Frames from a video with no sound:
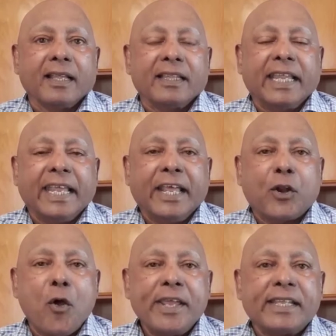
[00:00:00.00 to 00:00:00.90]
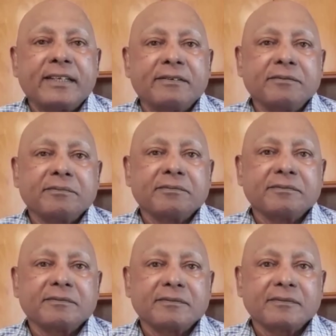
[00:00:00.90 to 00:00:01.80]
The heroin
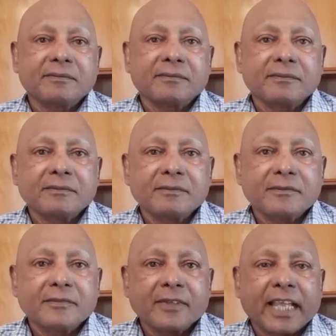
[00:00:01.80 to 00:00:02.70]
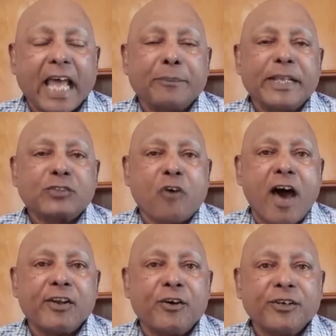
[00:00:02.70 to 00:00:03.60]
can be
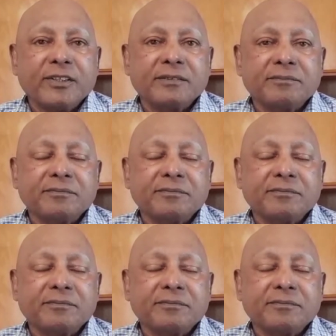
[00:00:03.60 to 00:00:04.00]
swallowed